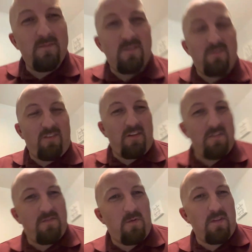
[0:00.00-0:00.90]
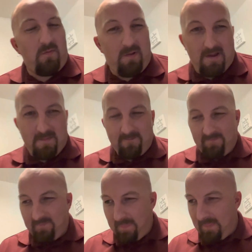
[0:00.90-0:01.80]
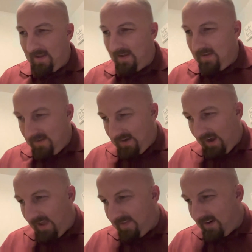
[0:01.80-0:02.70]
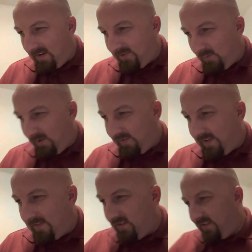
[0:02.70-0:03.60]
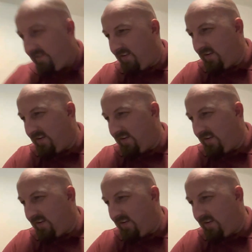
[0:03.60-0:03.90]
So it's just under 43. And then I also worked seven shifts at